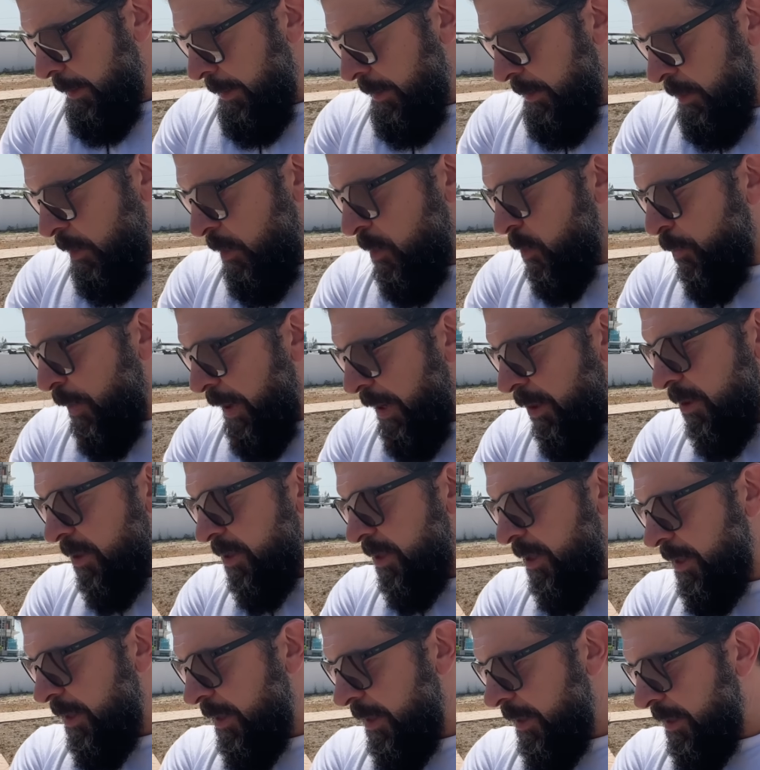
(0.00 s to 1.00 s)
it's better
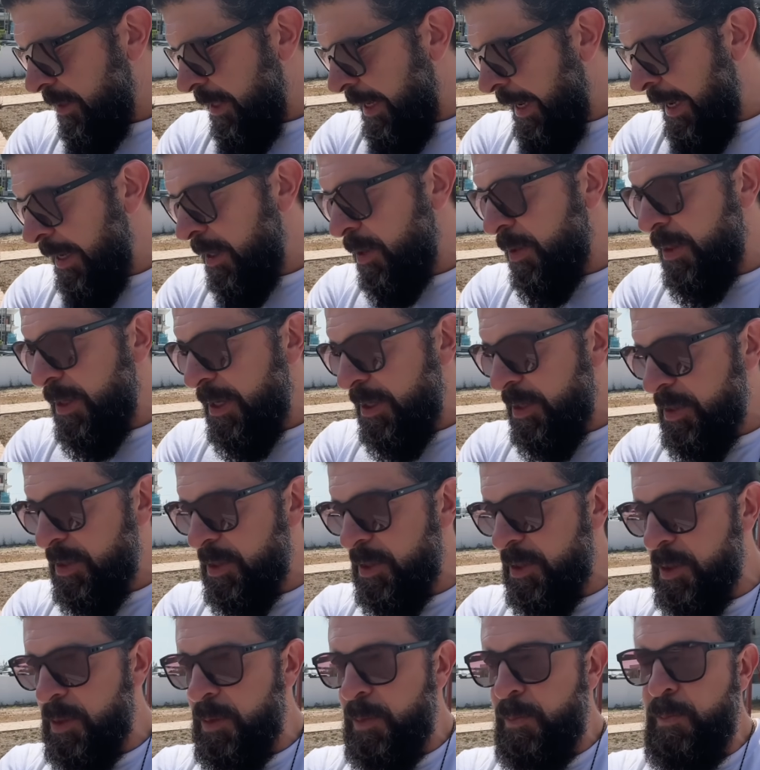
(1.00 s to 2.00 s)
to end
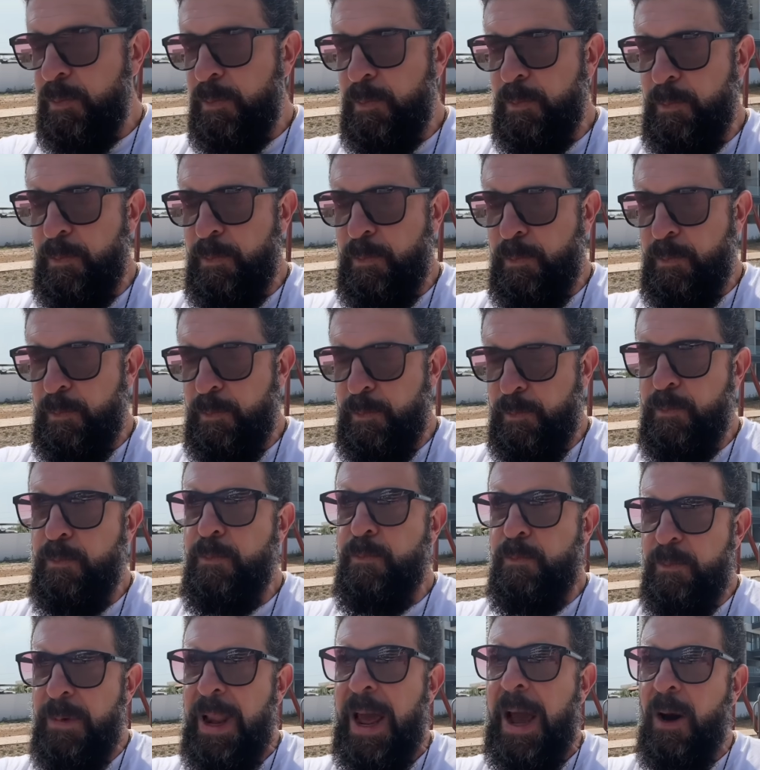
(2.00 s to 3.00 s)
this
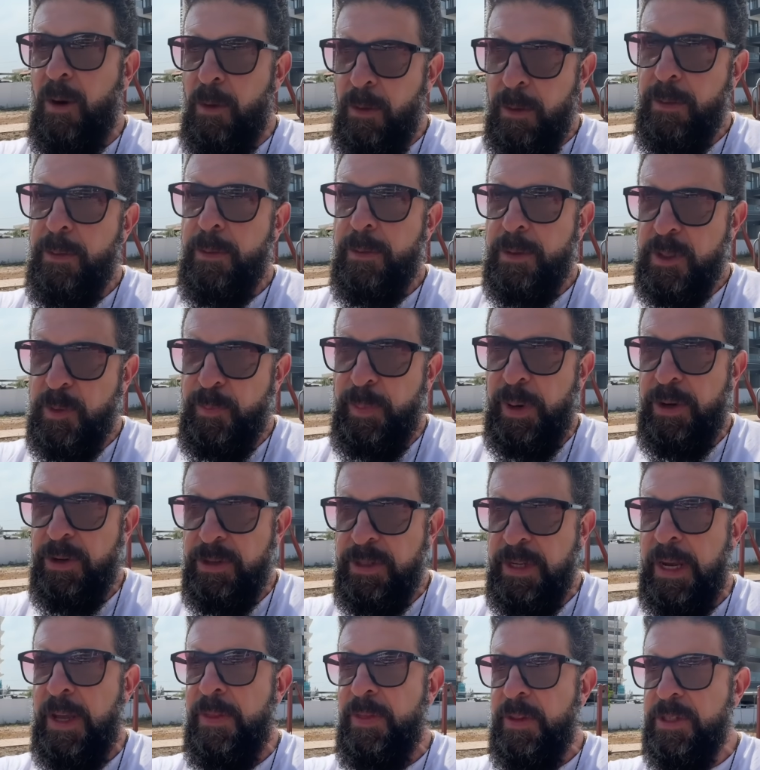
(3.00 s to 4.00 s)
now. It's better
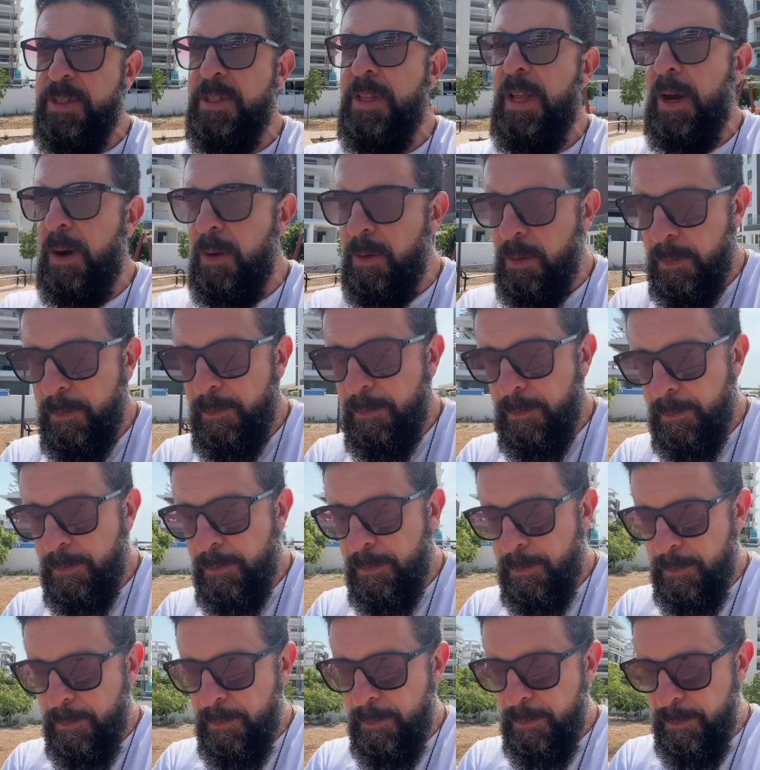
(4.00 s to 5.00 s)
to end this now.
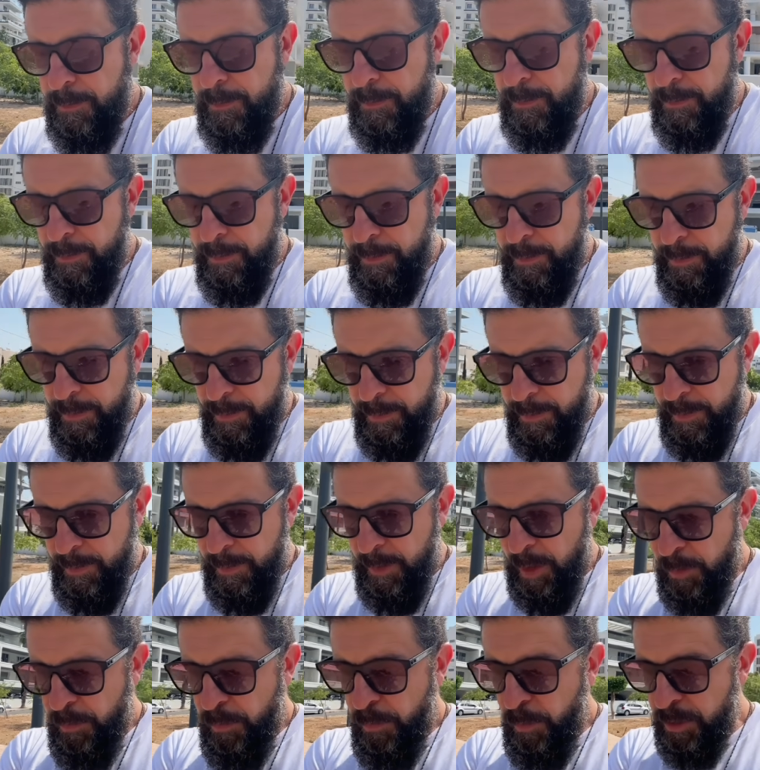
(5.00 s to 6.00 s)

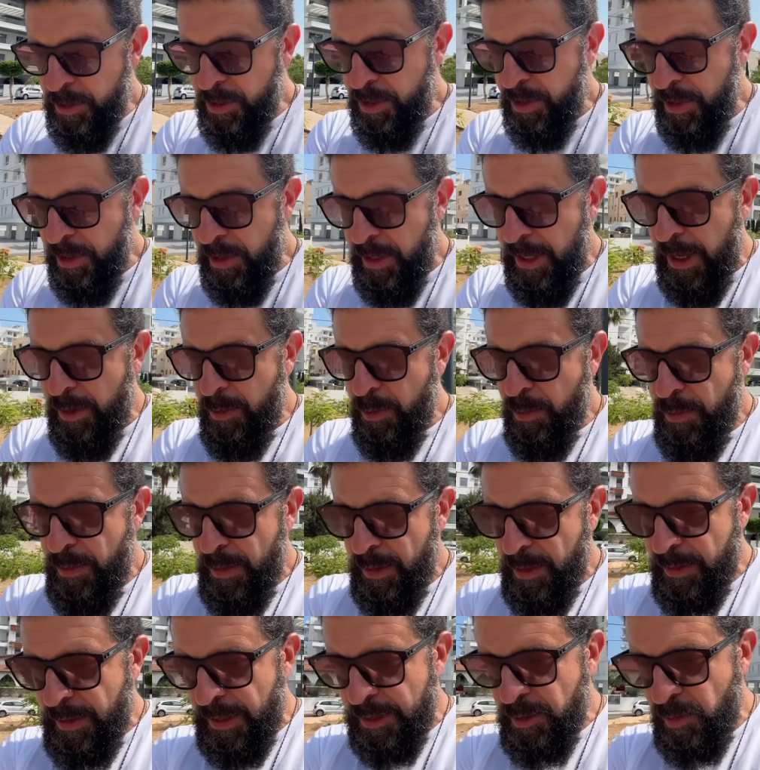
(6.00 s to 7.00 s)
Unfortunately, I don't
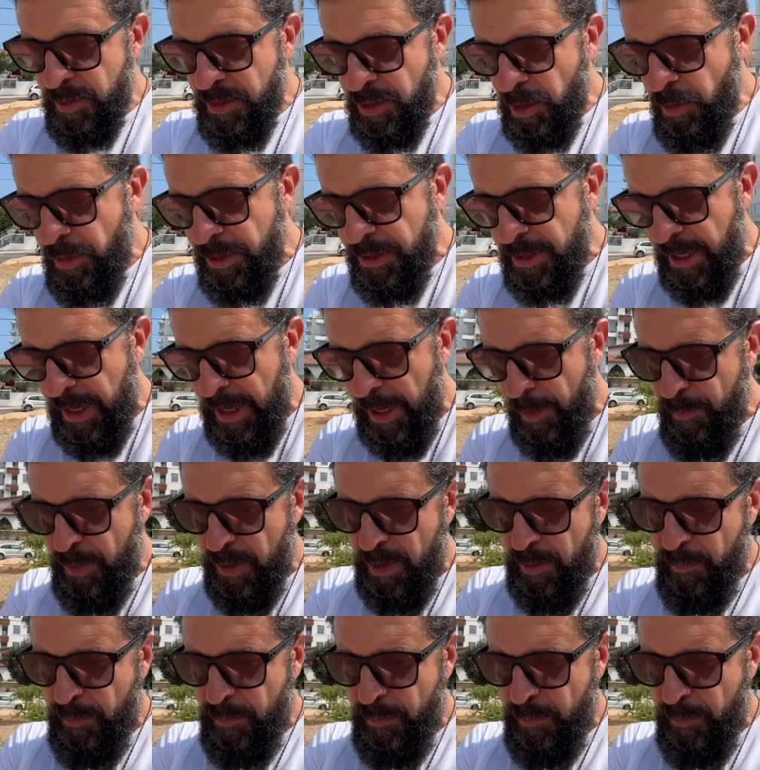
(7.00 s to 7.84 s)
think that's what's going to happen,